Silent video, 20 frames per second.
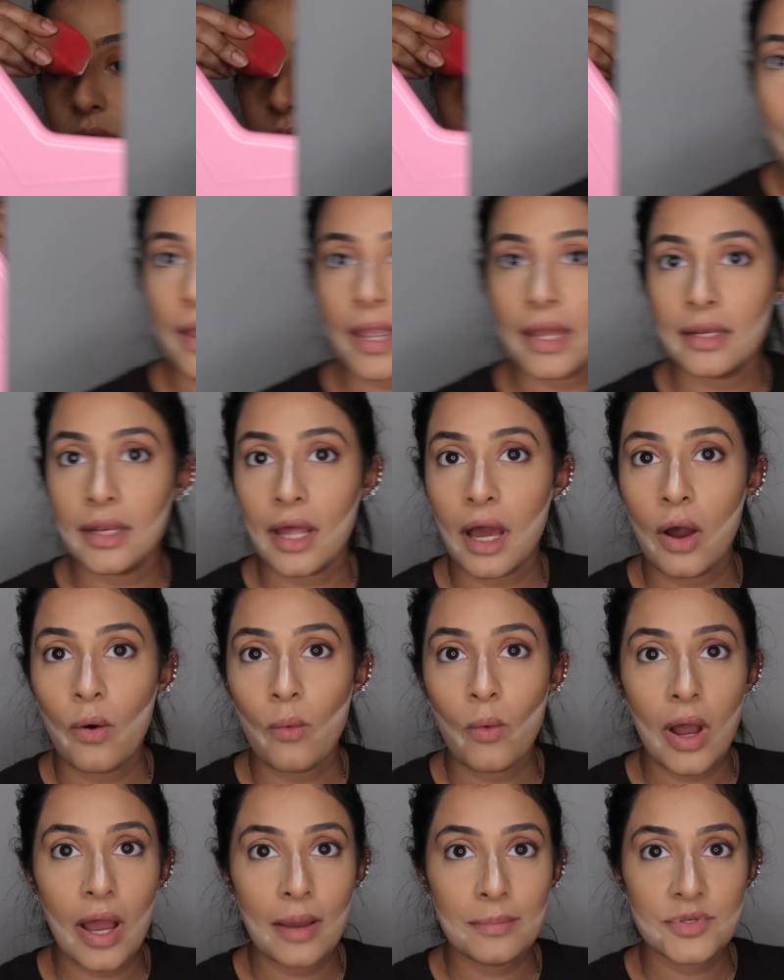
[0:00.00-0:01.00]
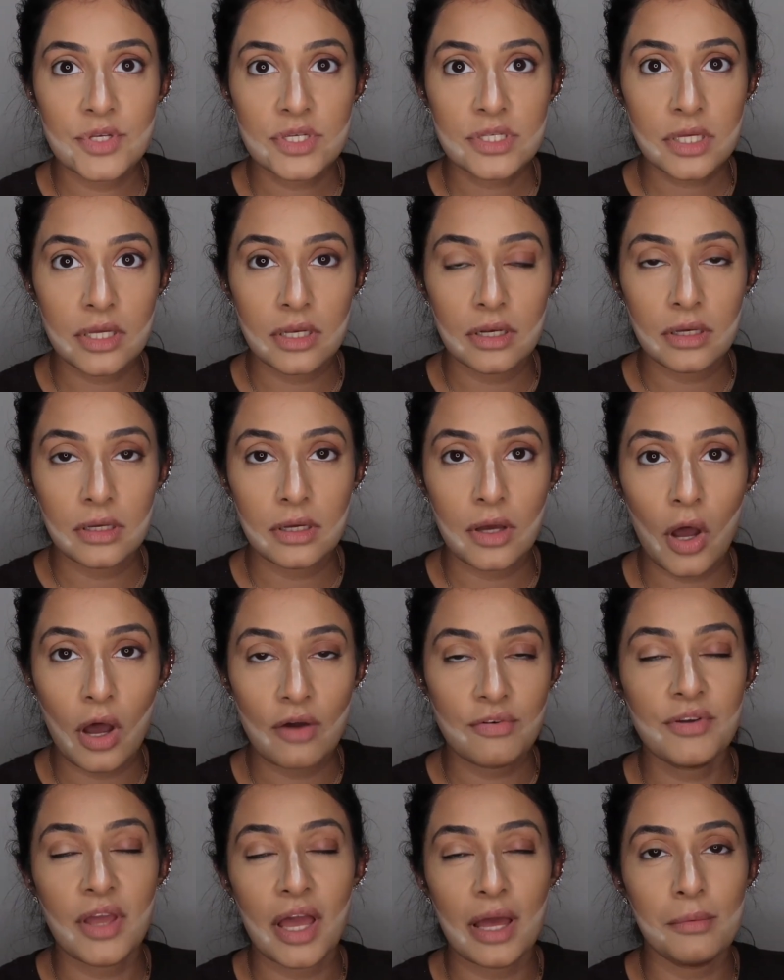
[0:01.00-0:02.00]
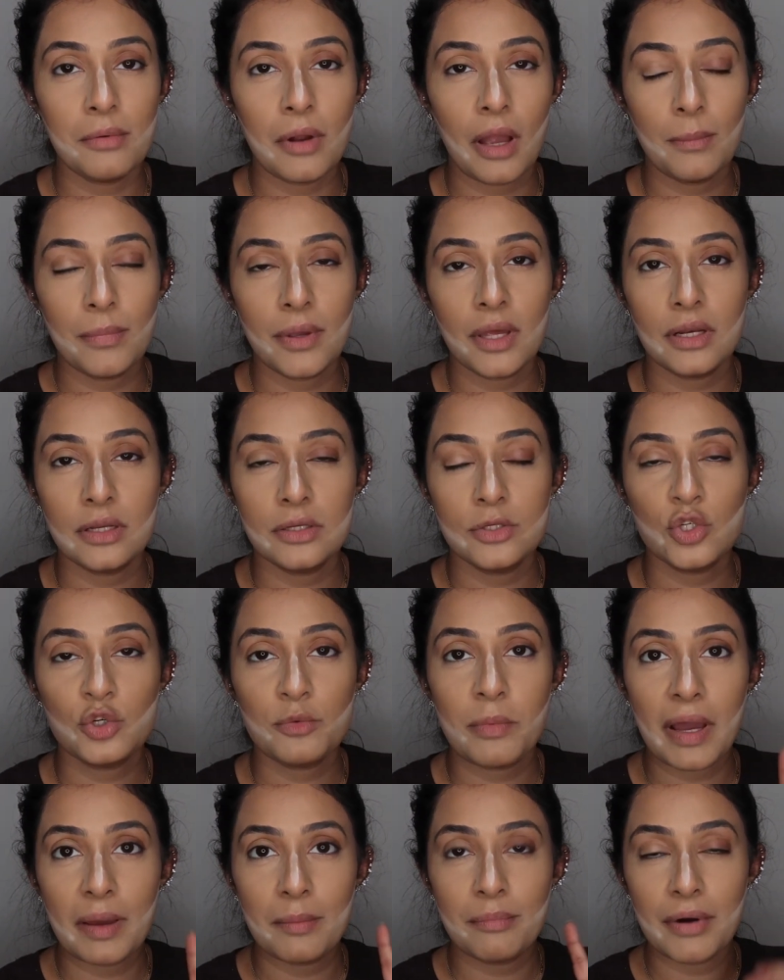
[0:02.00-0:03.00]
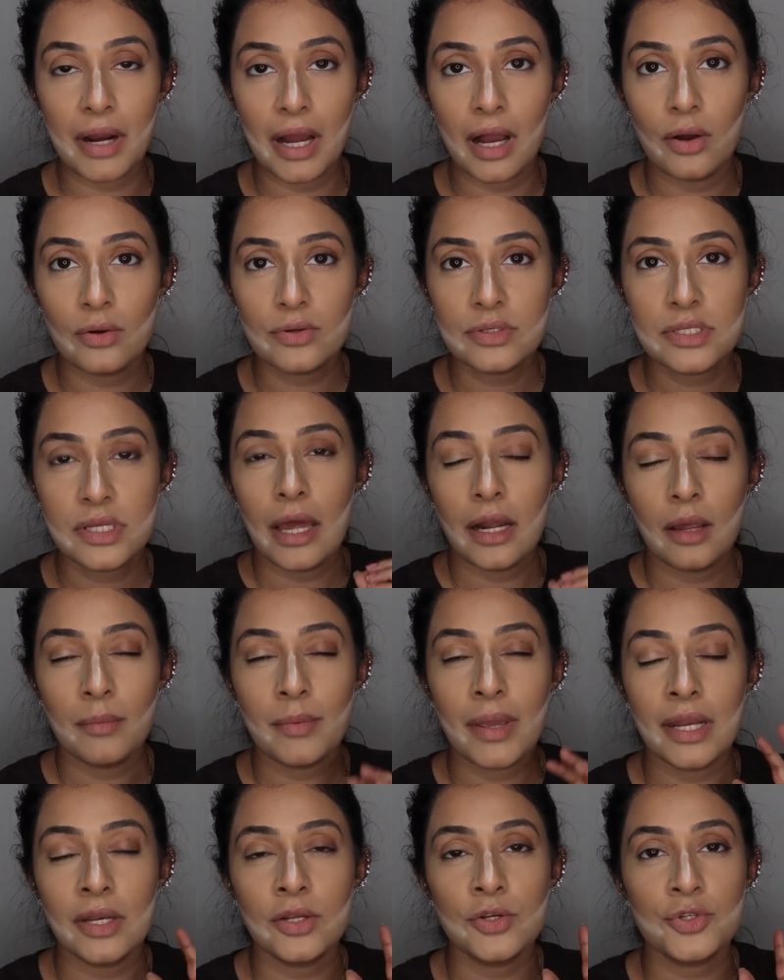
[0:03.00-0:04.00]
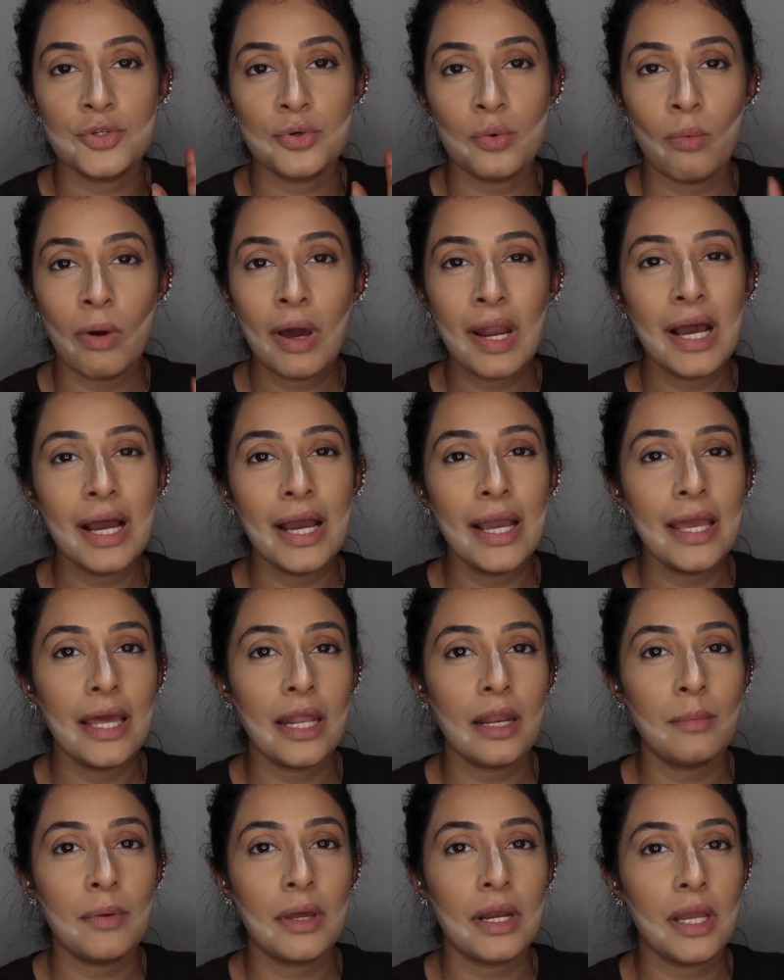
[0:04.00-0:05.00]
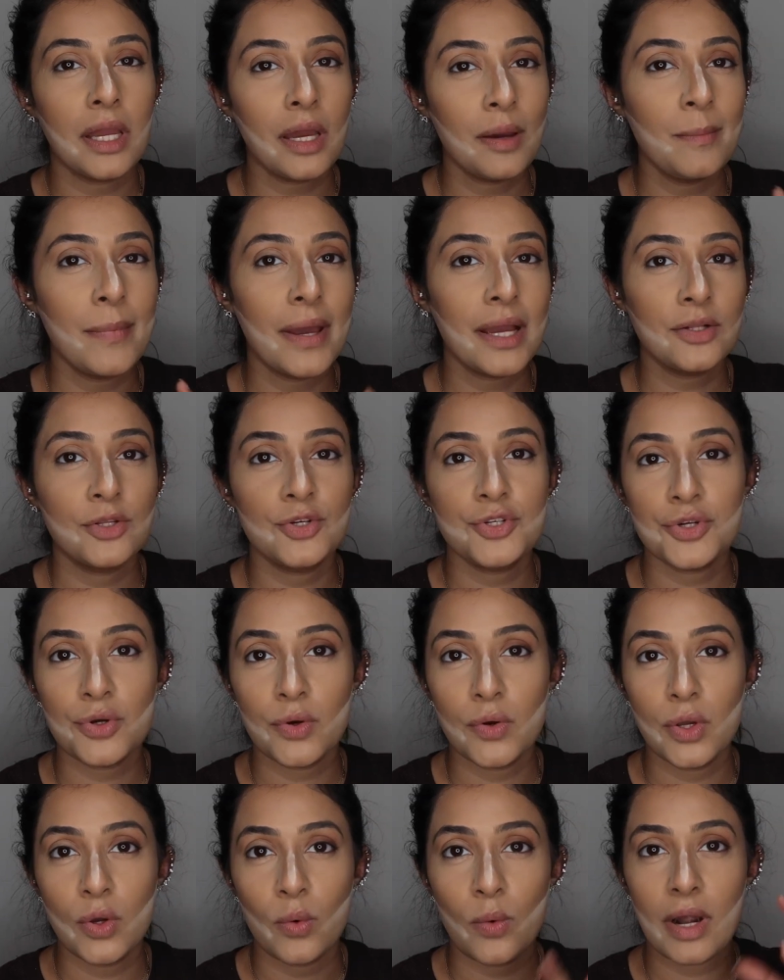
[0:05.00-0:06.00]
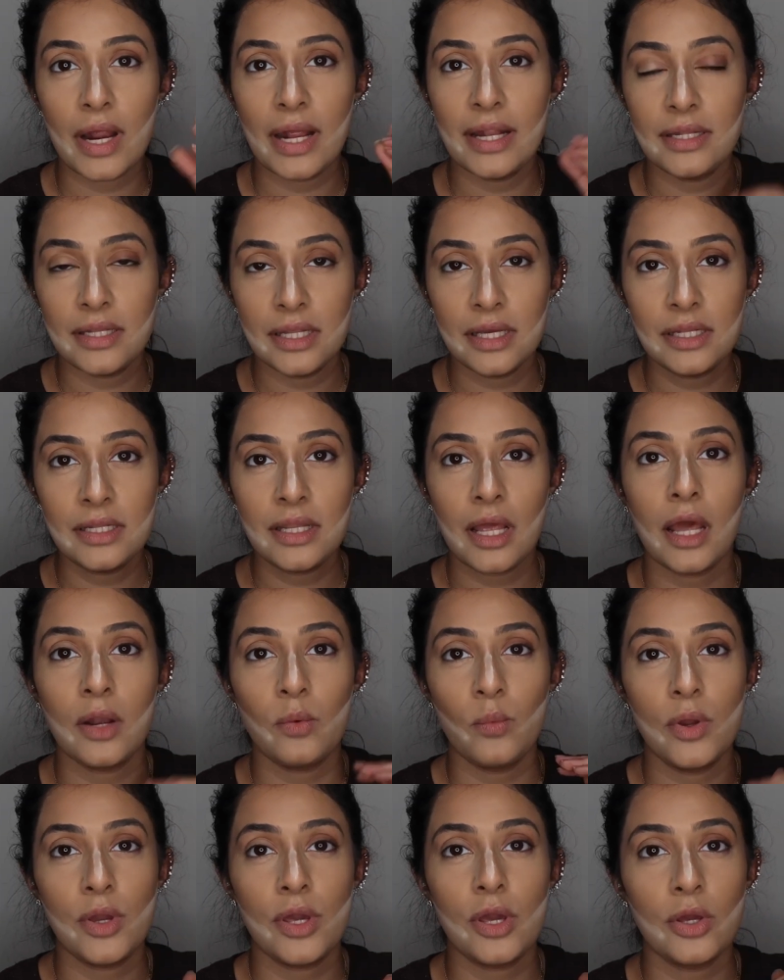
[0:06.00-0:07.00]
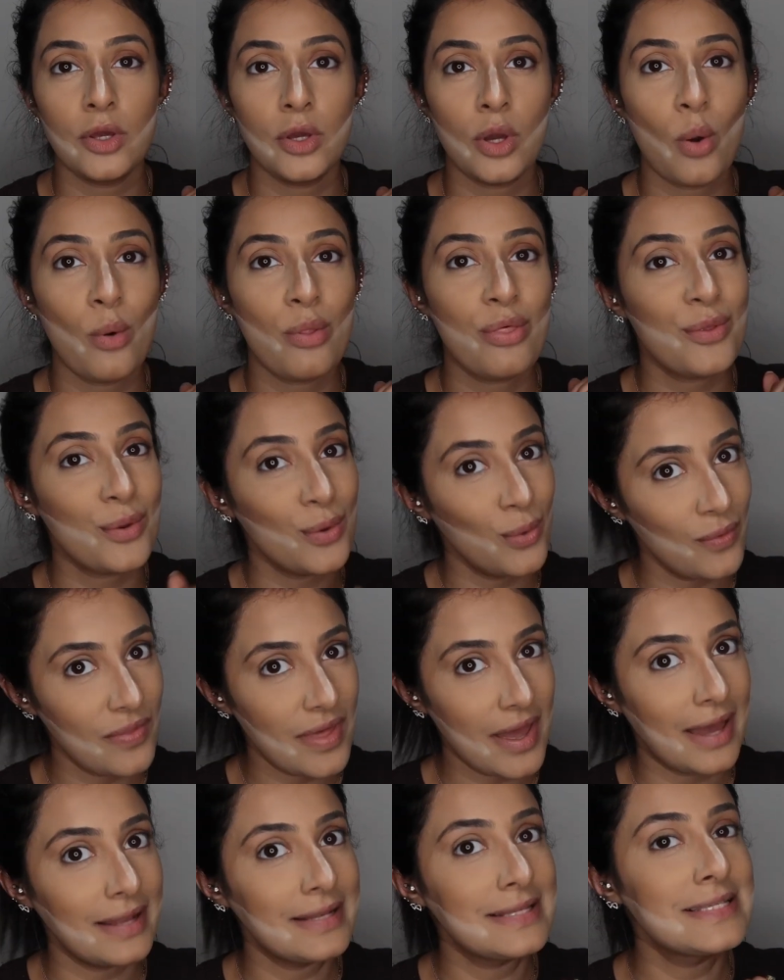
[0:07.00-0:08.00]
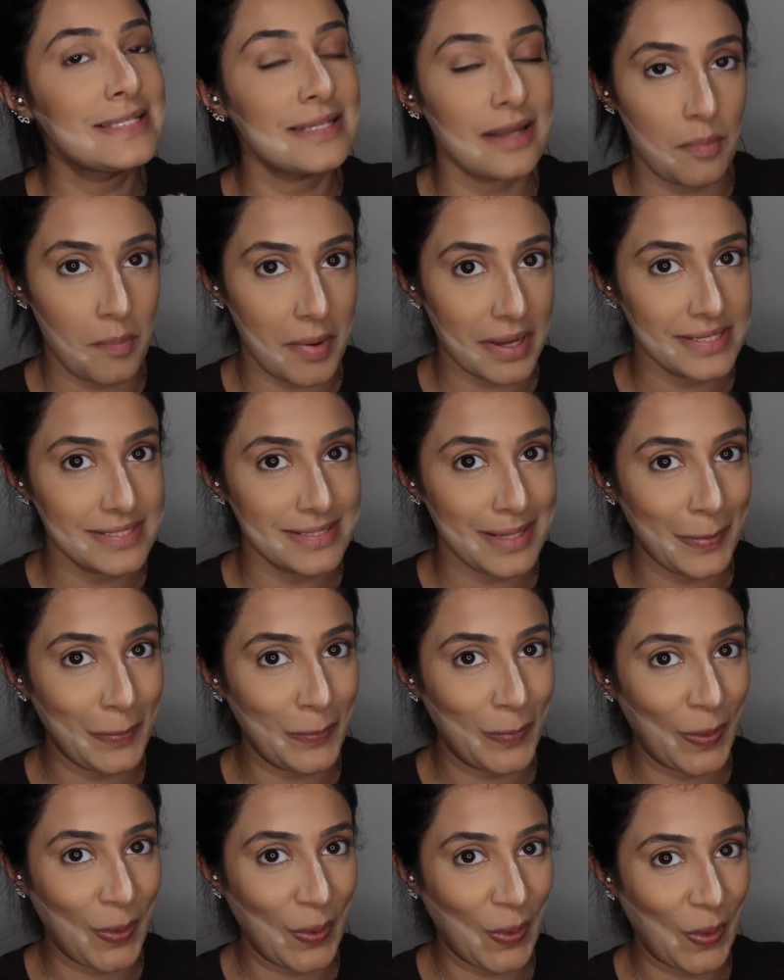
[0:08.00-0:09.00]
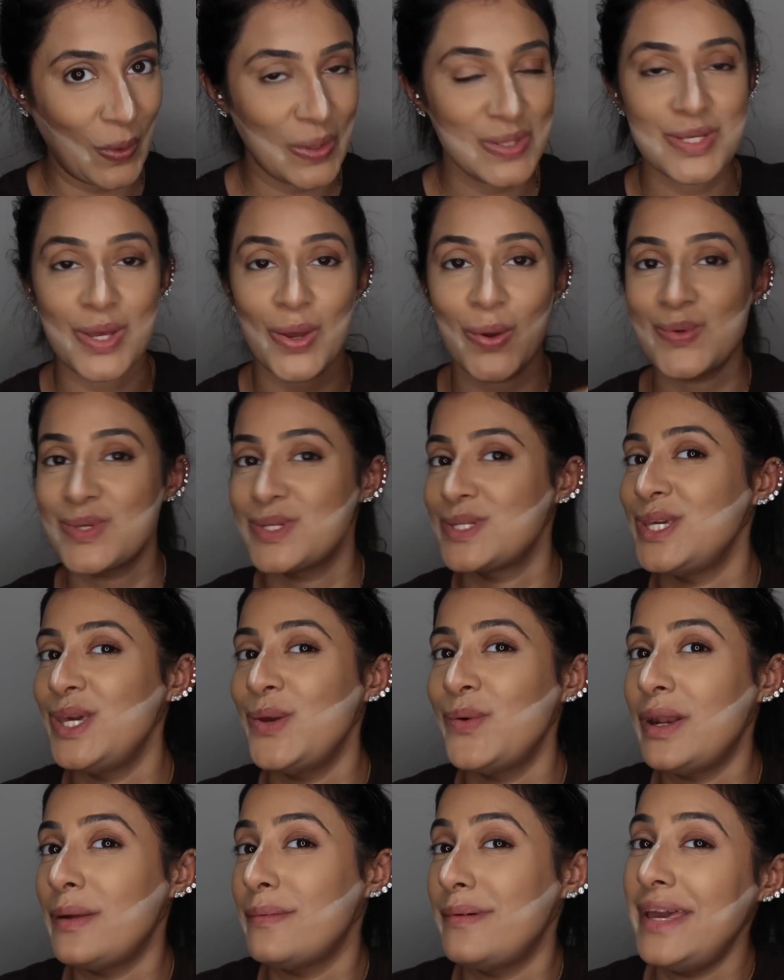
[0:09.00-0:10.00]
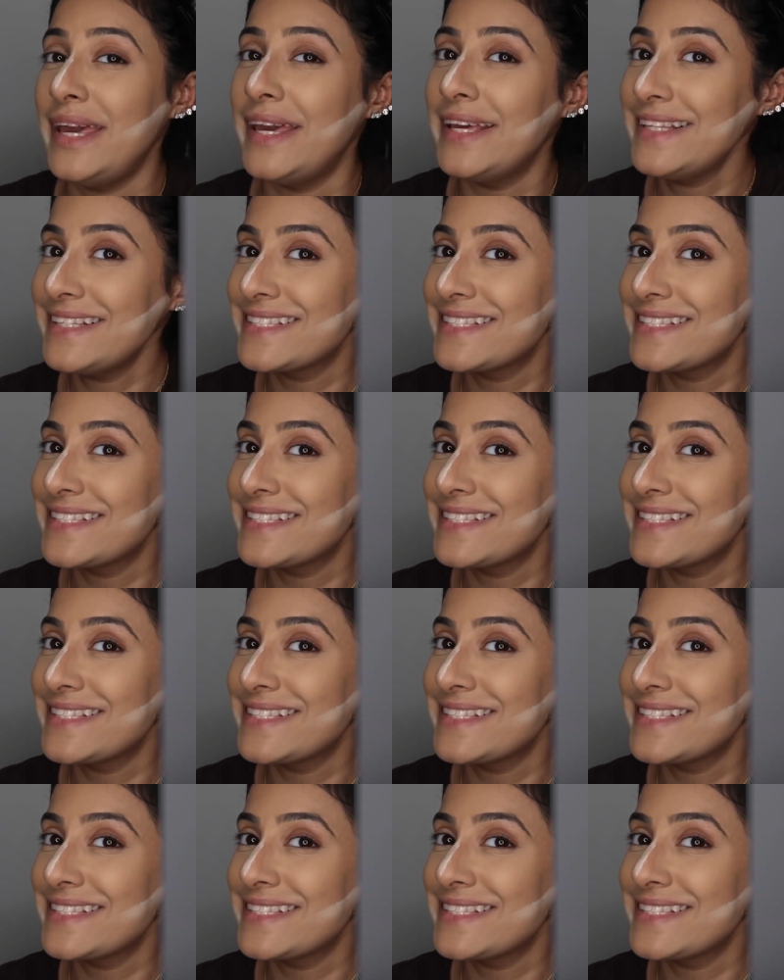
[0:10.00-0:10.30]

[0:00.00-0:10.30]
Okay, now I'm just gonna, off camera, I'm gonna do my brows, and I'm gonna do one eye, and I'm gonna come back to show you what I did, and we can go through that step by step. So see you in a bit.